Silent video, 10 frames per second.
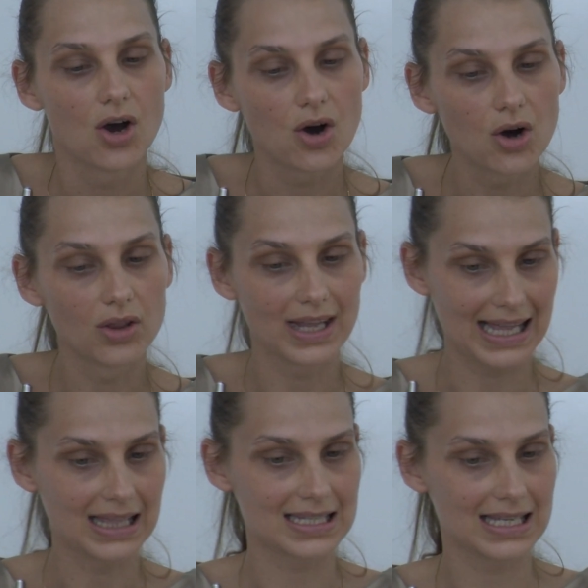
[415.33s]
on
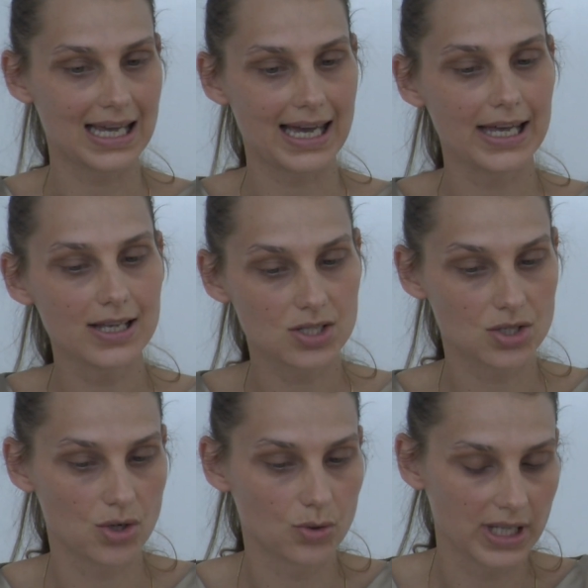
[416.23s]
LCA,
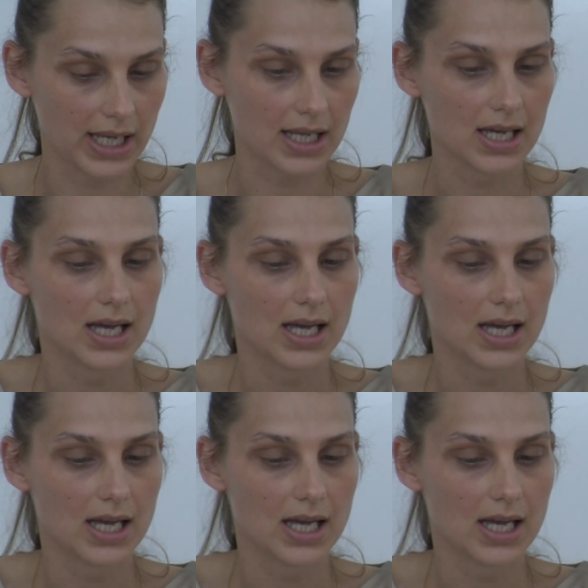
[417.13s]
so they